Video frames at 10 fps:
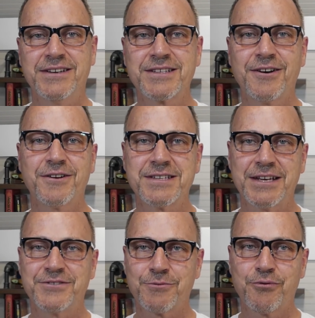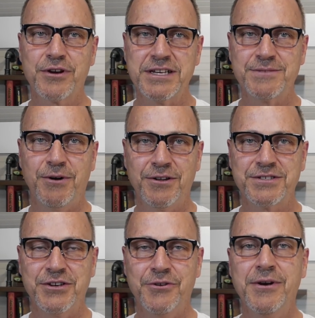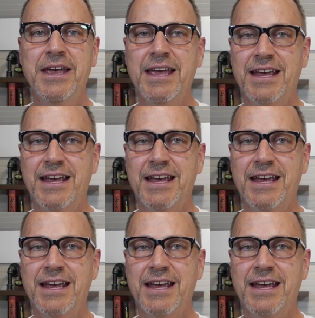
thus car sales are pretty small too.